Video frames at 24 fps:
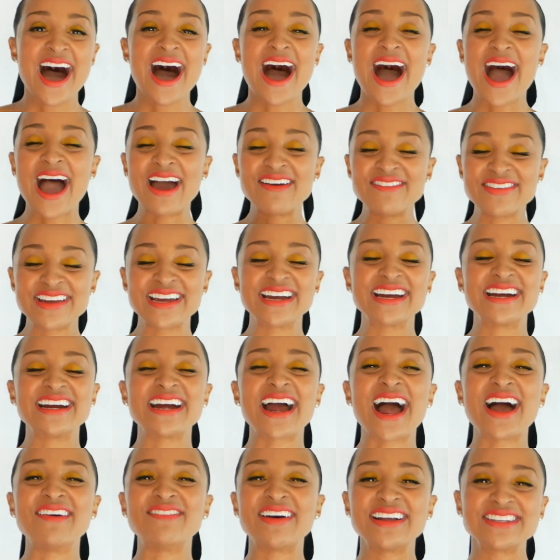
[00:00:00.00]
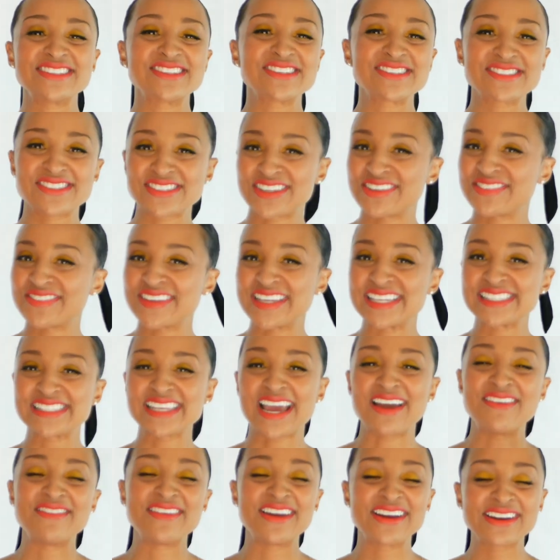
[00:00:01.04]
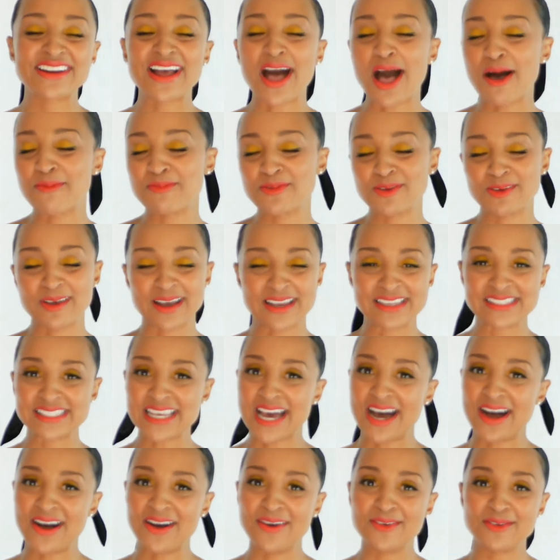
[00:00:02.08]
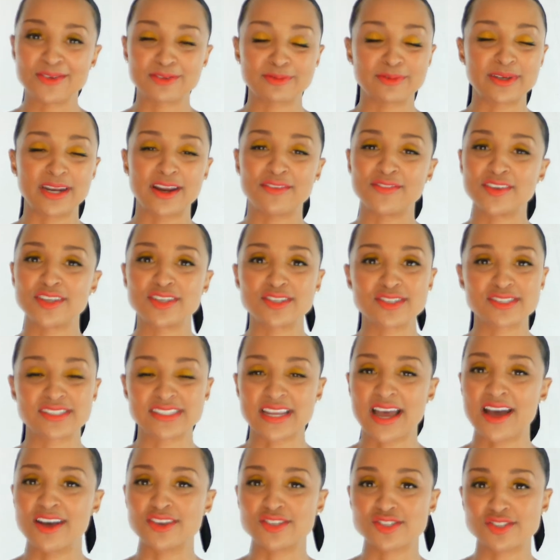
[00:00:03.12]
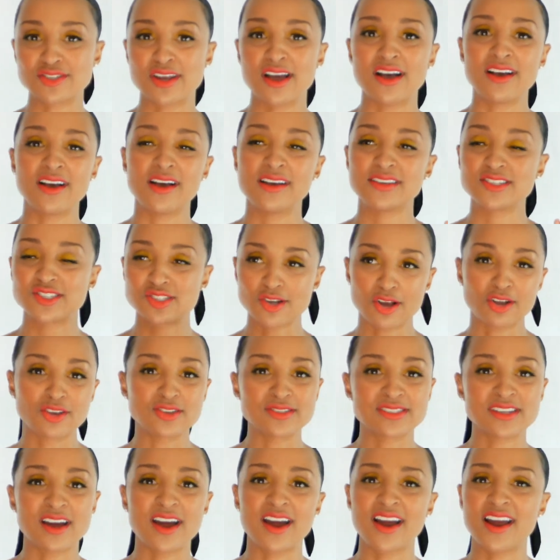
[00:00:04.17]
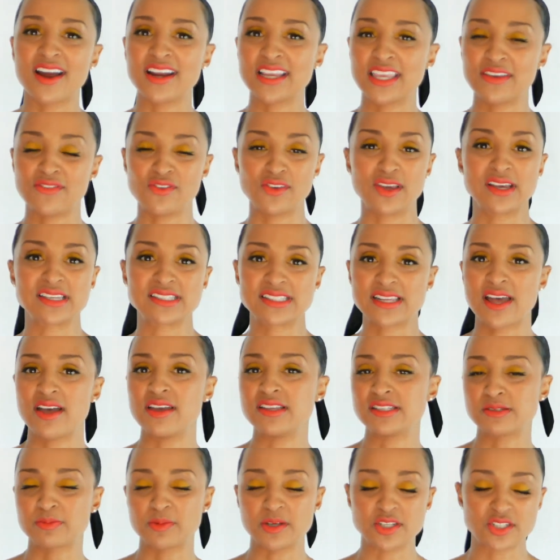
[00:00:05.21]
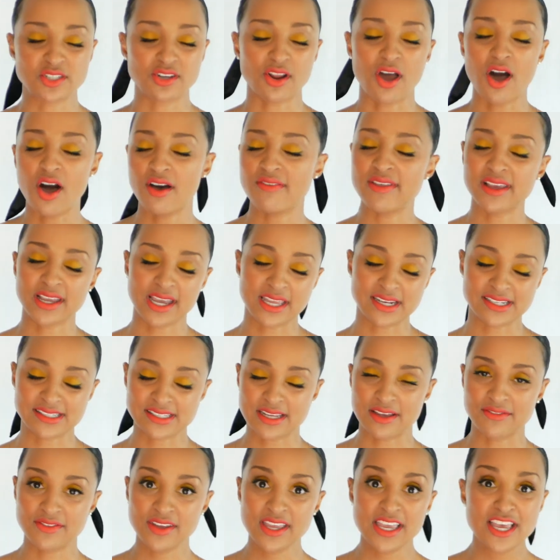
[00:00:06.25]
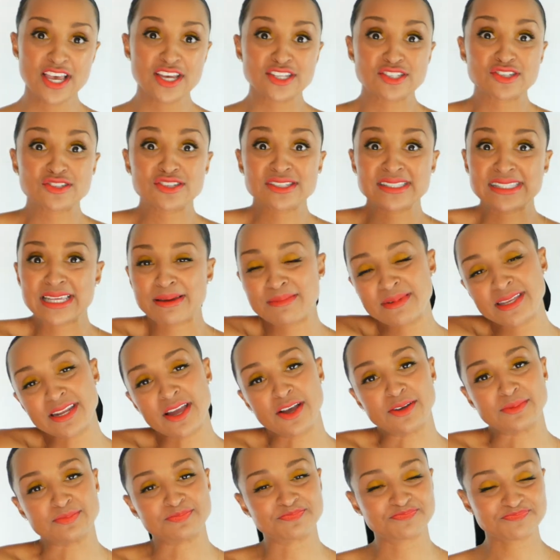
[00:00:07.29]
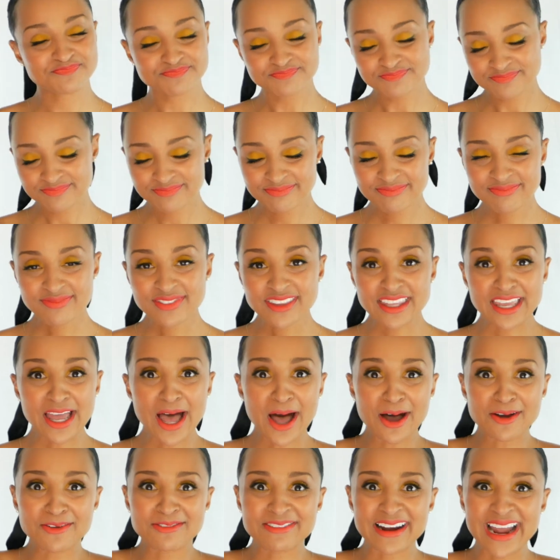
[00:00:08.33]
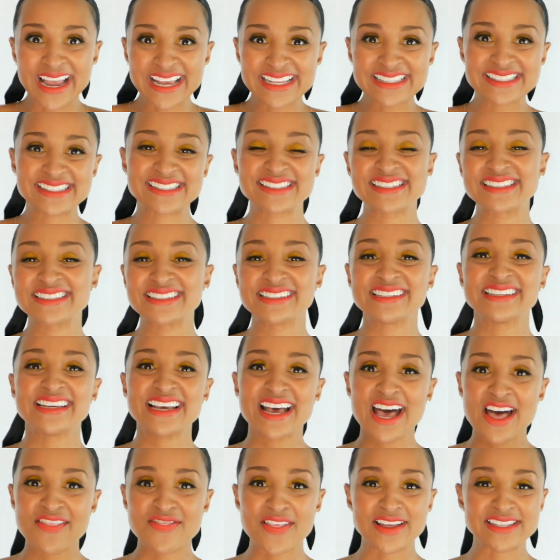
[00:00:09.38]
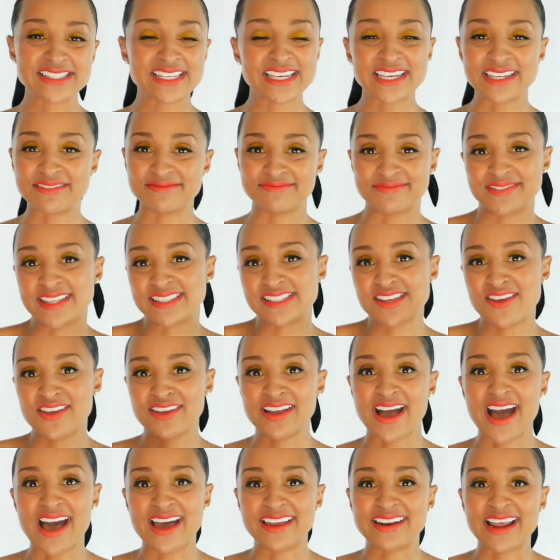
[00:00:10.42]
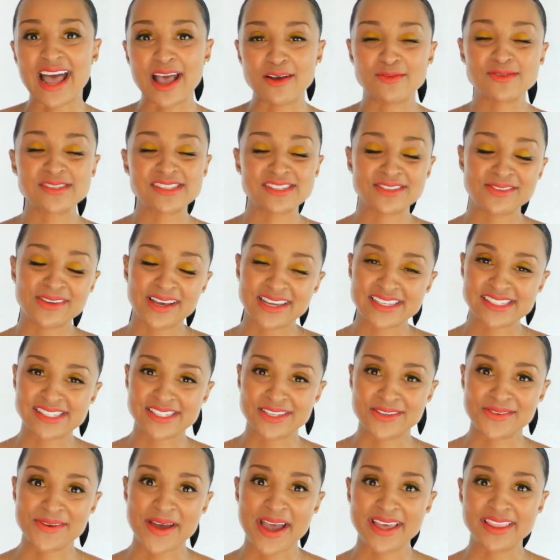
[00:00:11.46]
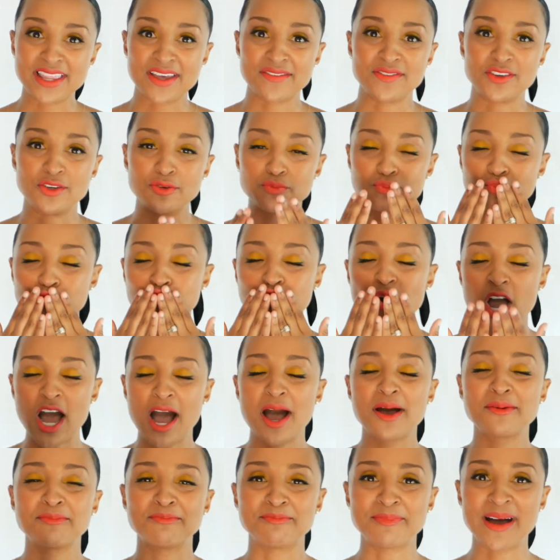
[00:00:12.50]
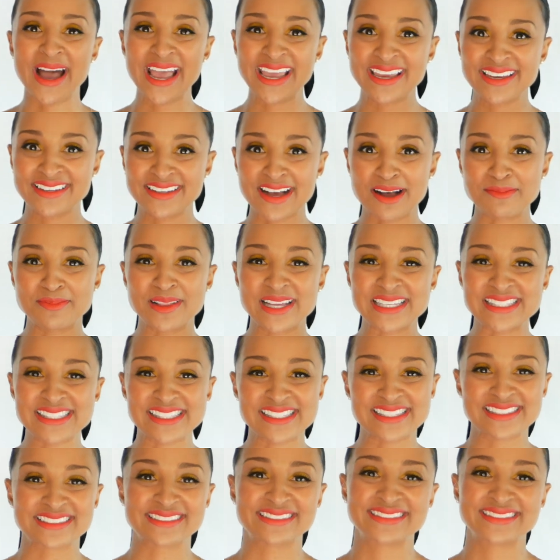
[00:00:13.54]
I'm here, I'm at your service. I'm here to help you guys out with whatever your style struggles are, give you guys style inspiration, all that kind of stuff. So just let me know. All right? that's it. That's all I got. I will see you guys soon. I love you. Mwah. Bye. God bless.